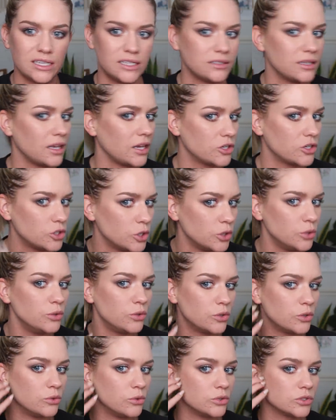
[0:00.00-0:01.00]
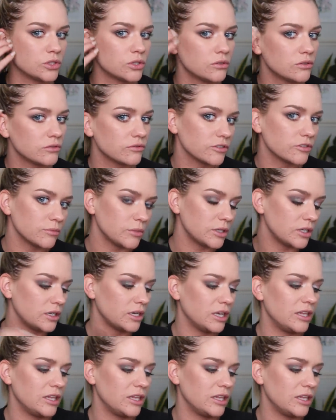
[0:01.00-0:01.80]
it's like too cool tone for me.